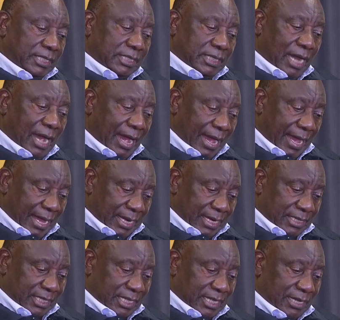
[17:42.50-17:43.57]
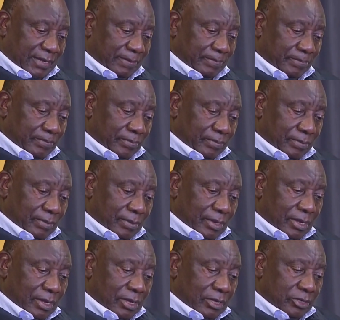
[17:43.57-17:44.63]
who worked tirelessly
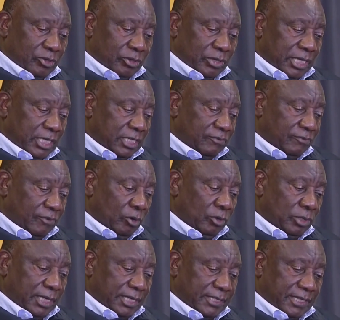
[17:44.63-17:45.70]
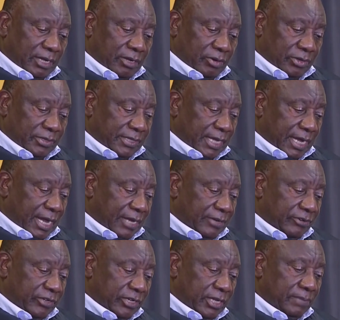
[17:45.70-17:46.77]
to reach voters
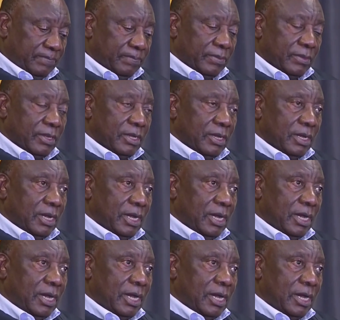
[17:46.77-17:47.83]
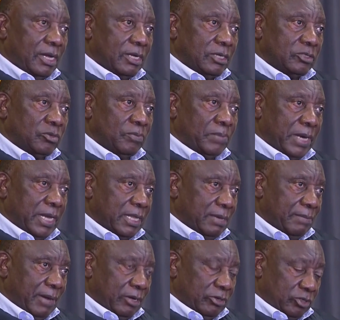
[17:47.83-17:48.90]
across the country
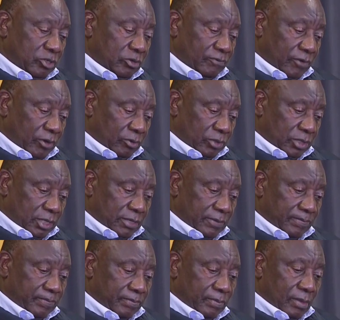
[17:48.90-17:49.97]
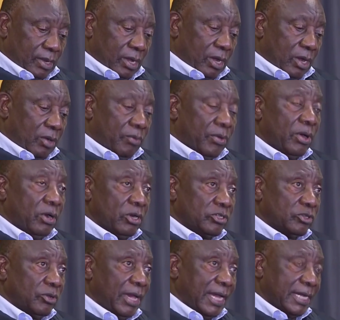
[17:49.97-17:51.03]
to bring them out to vote.
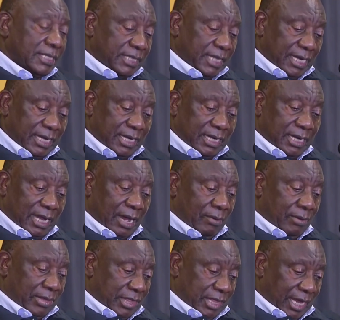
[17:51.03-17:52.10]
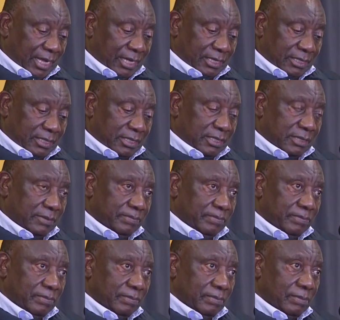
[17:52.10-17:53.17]
We also extend our
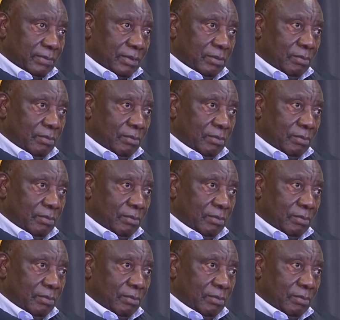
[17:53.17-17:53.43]
thanks,